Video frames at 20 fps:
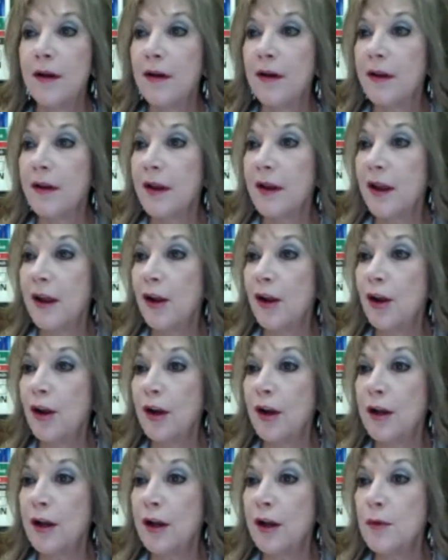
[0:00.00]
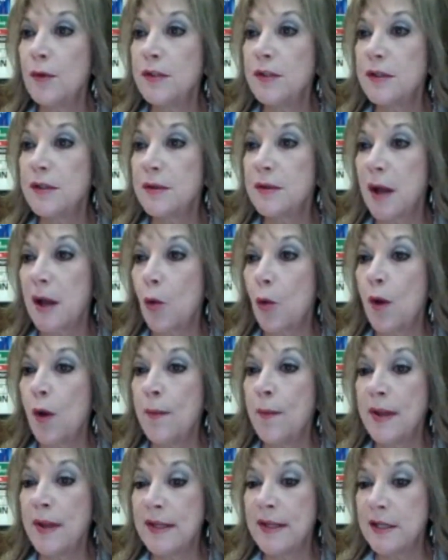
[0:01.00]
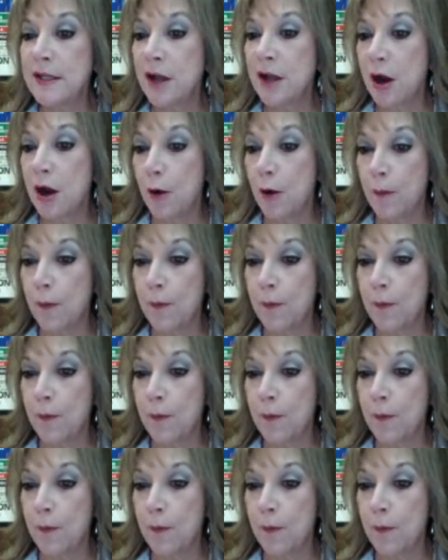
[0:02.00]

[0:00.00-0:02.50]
Okay, good, almost to that. One minute to go.